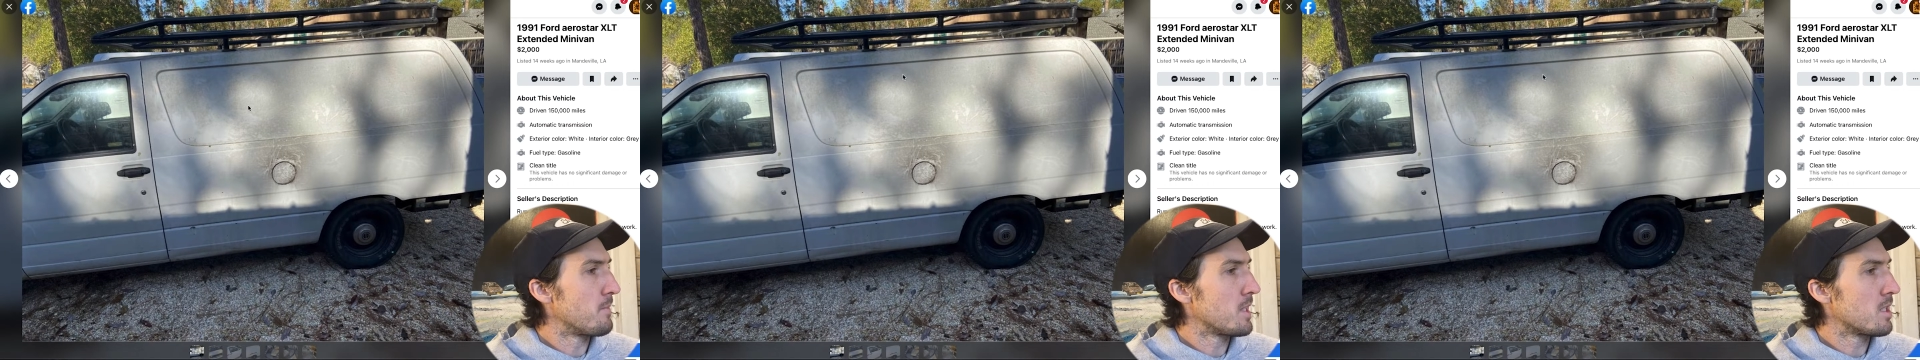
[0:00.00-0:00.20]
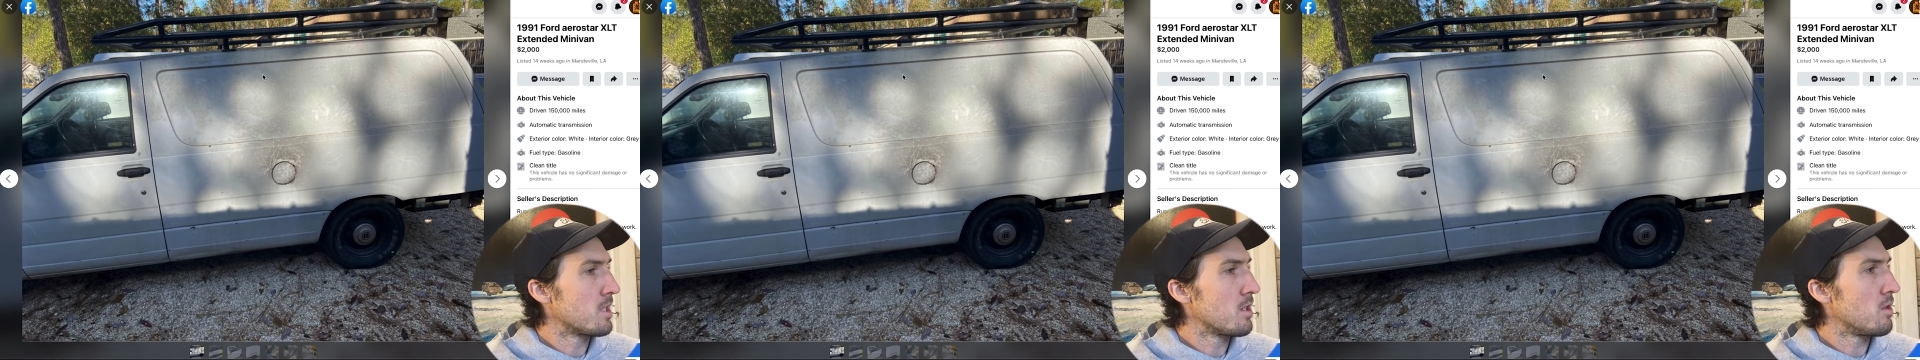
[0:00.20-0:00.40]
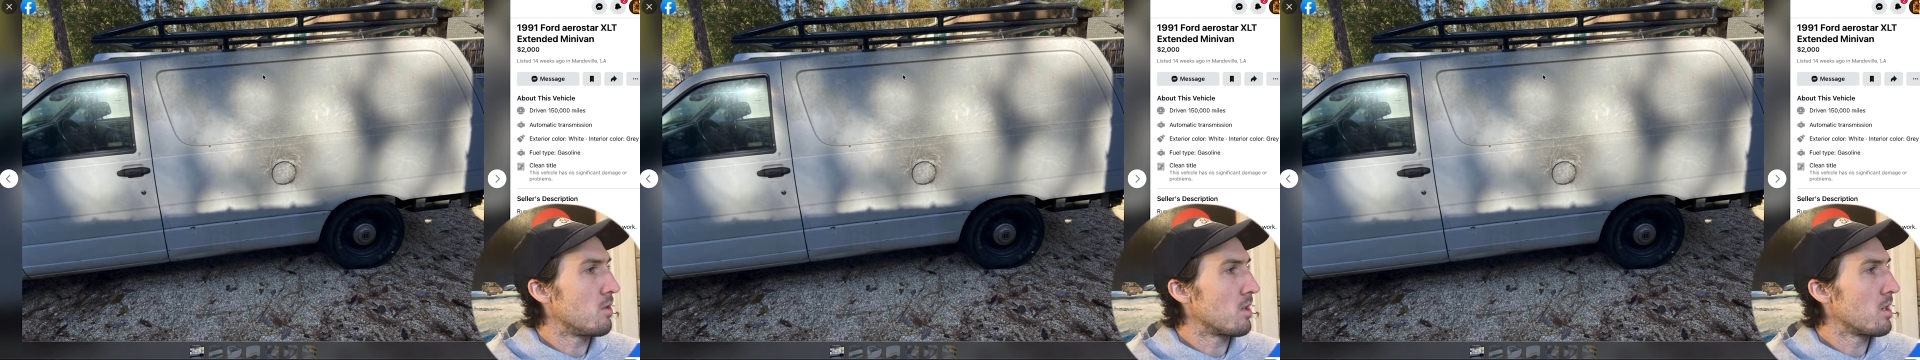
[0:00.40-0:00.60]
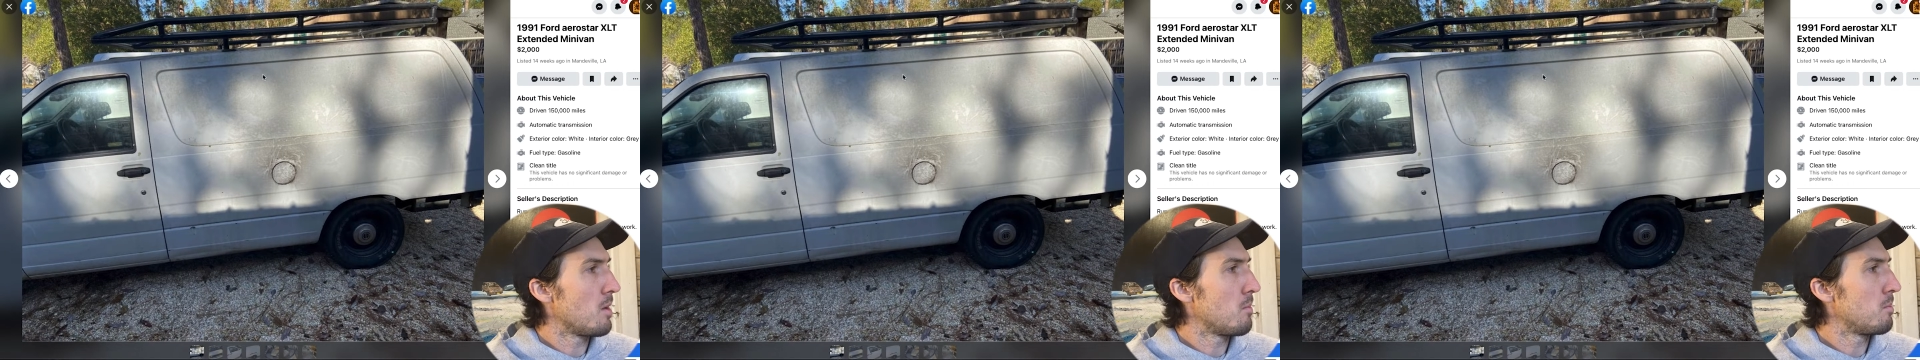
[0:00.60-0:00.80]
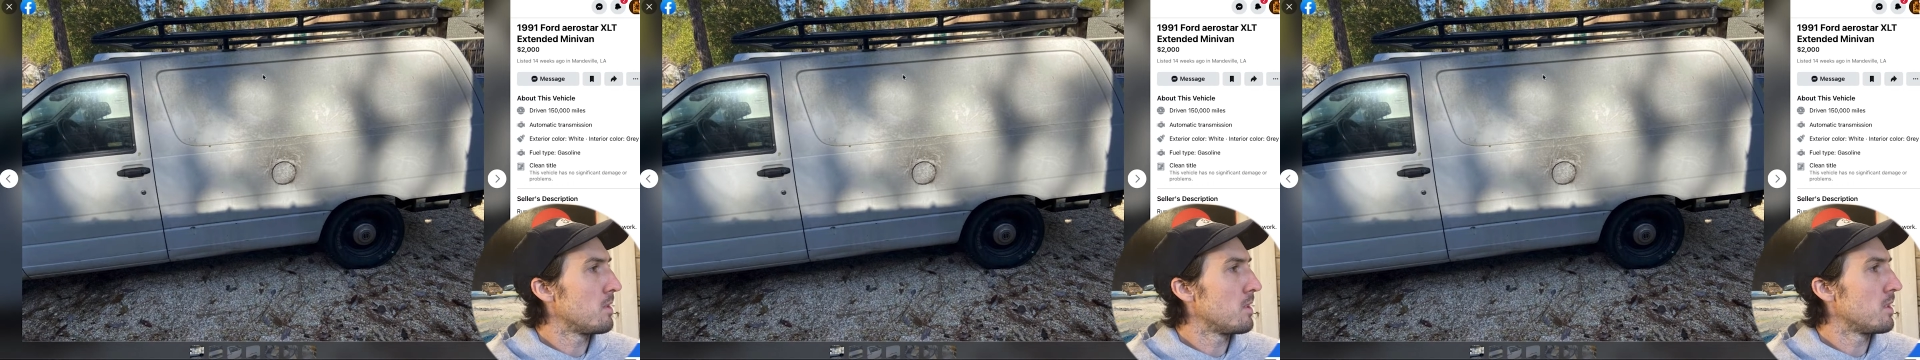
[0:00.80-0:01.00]
So a
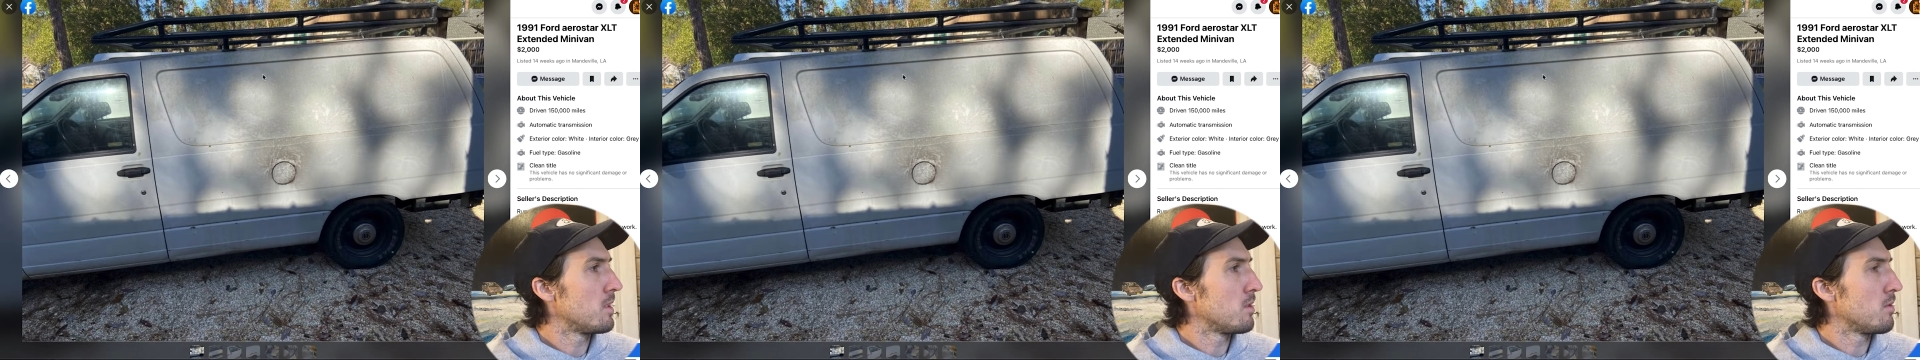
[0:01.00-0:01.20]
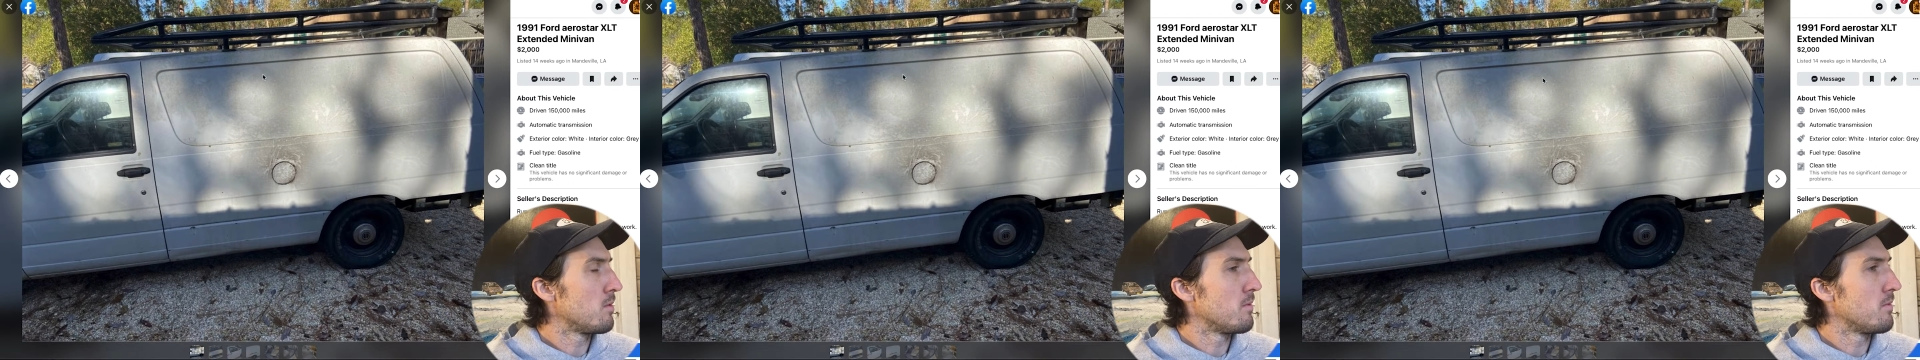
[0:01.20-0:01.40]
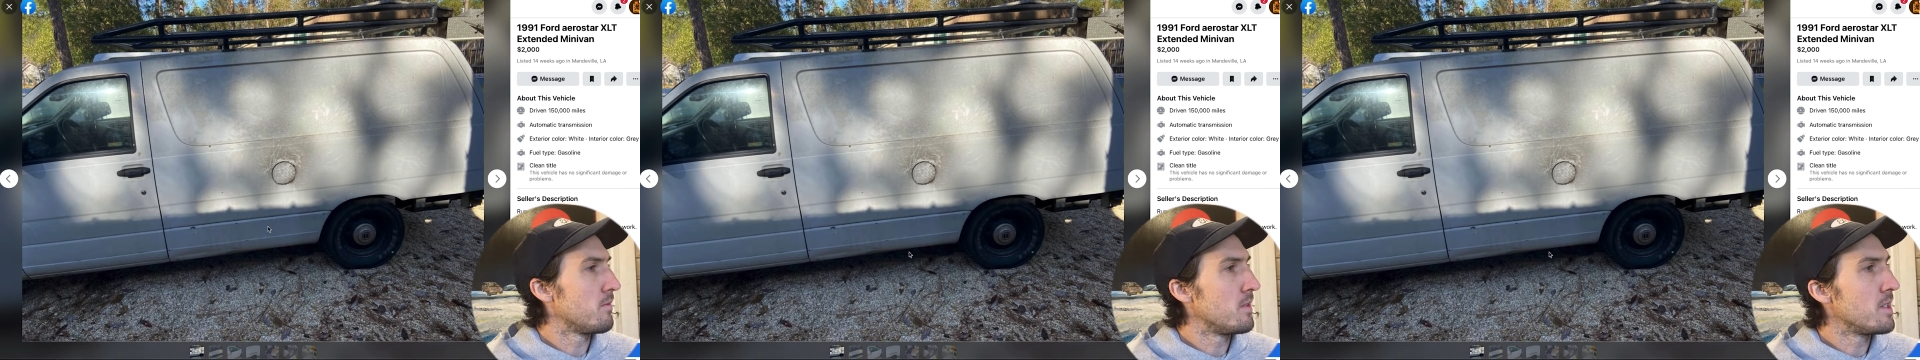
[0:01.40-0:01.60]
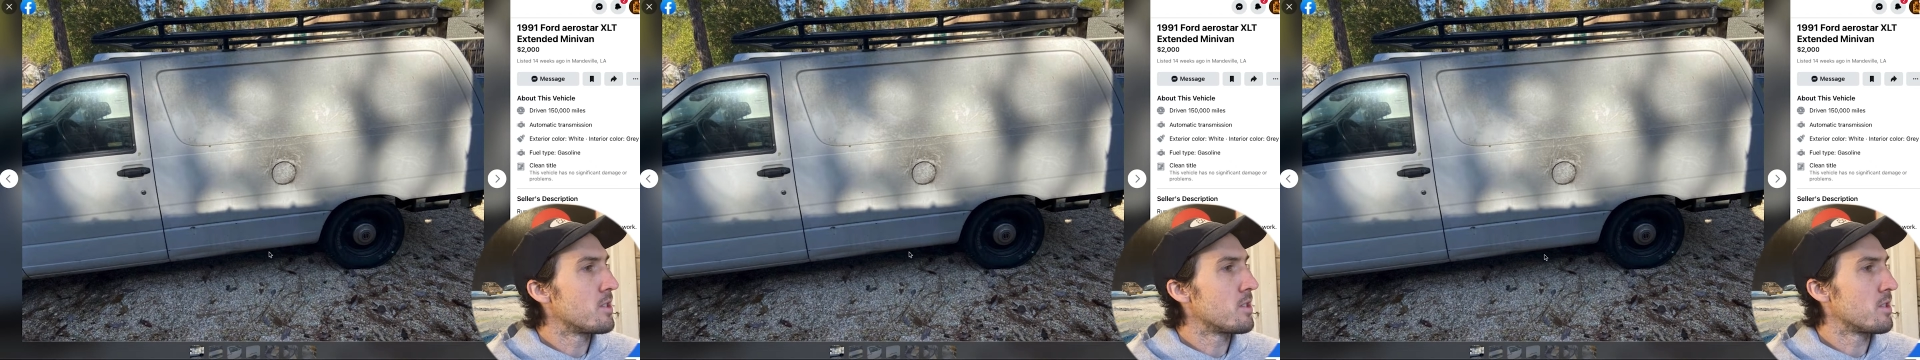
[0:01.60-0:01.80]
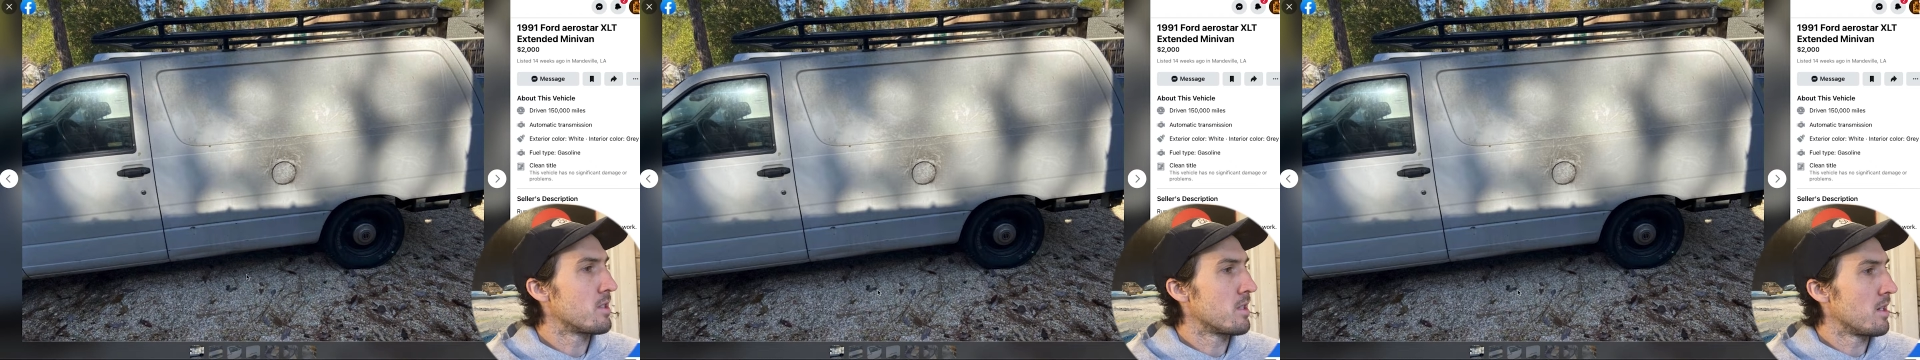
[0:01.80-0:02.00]
couple of little
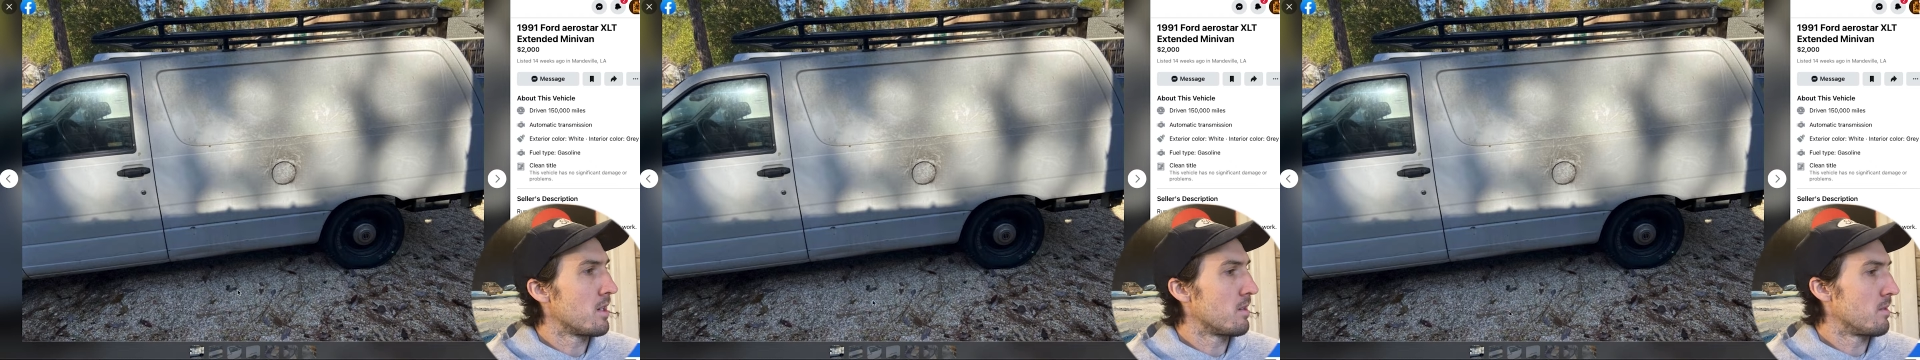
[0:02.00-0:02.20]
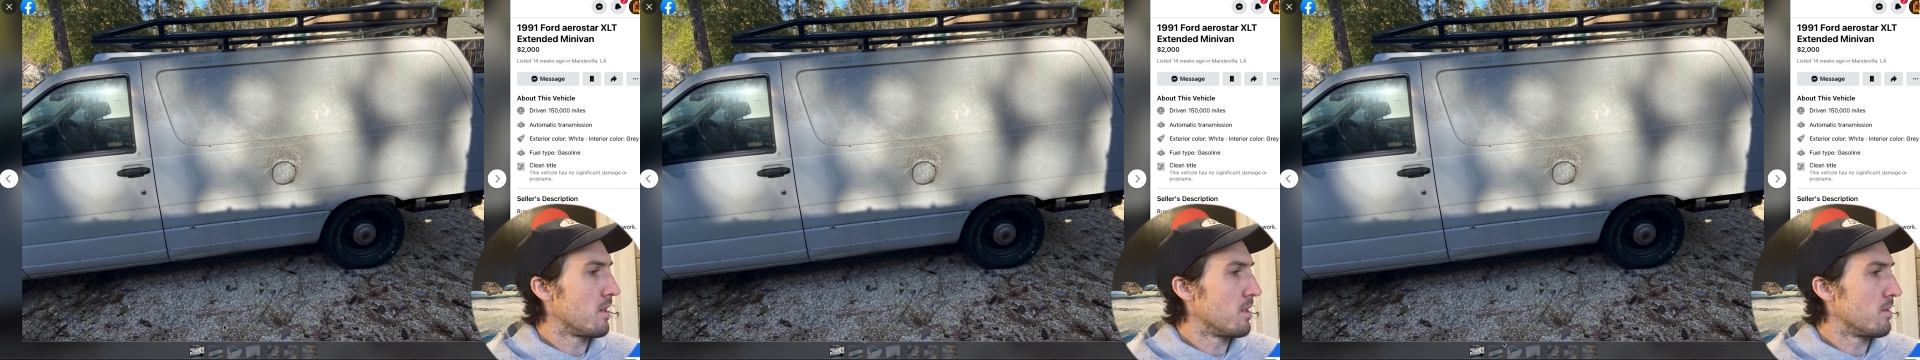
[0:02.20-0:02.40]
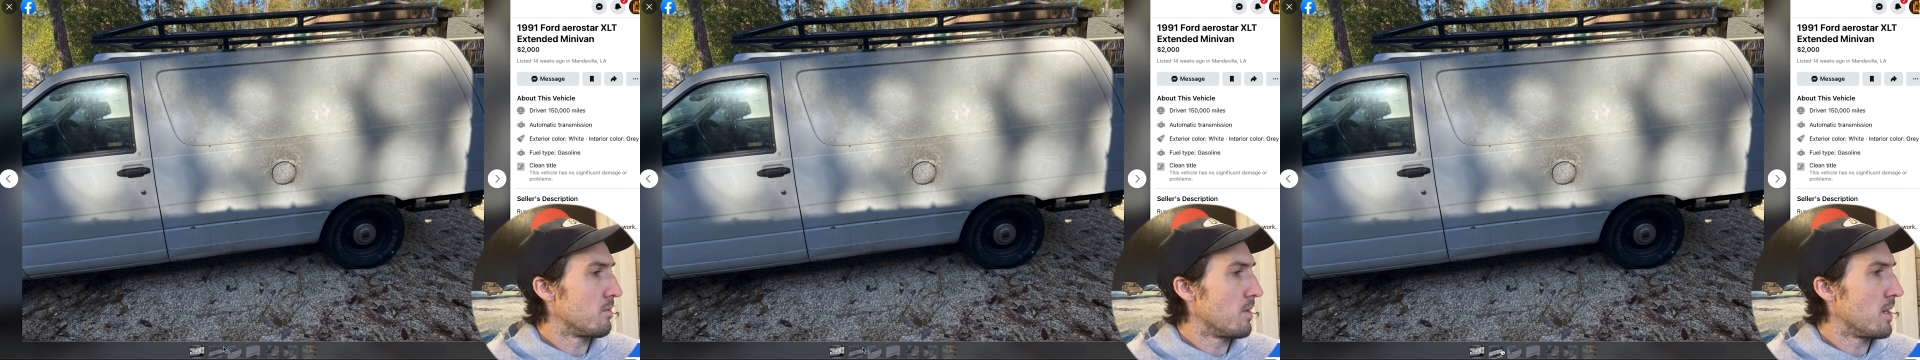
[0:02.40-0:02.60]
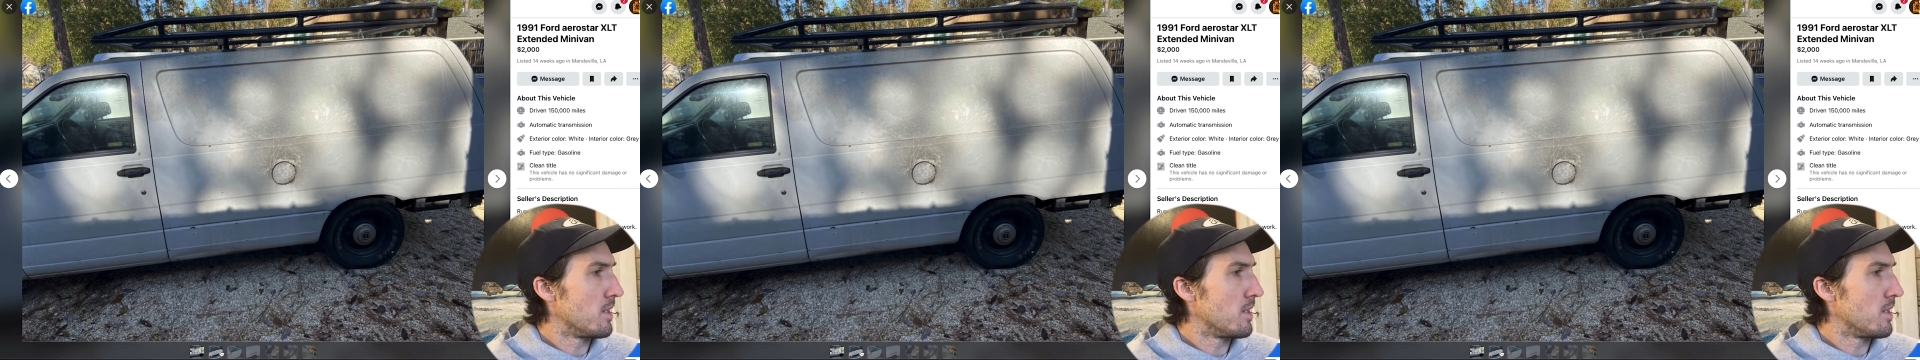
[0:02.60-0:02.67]
features there right away.